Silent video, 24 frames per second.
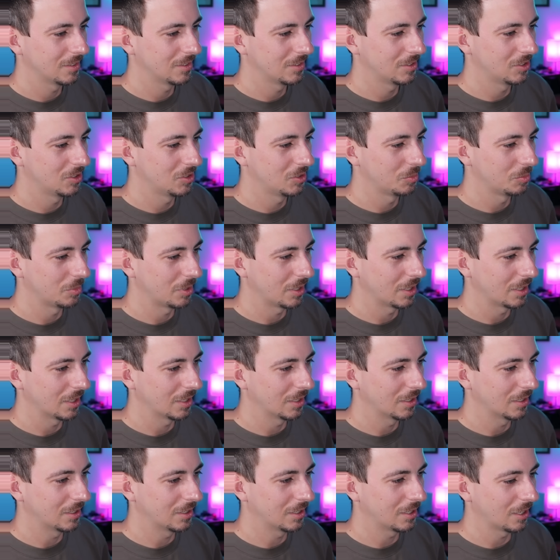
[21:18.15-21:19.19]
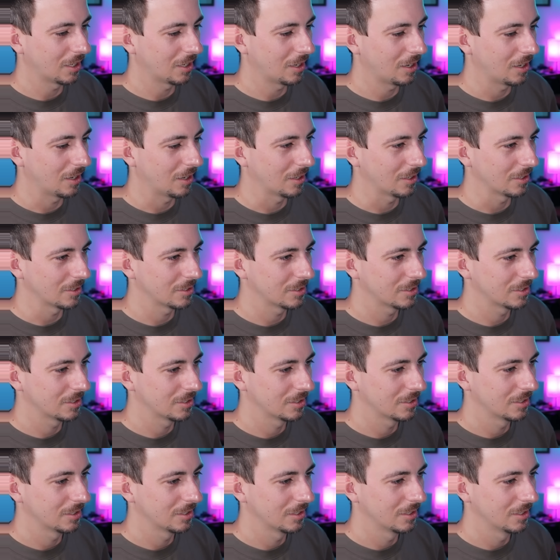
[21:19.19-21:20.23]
Oh my gosh.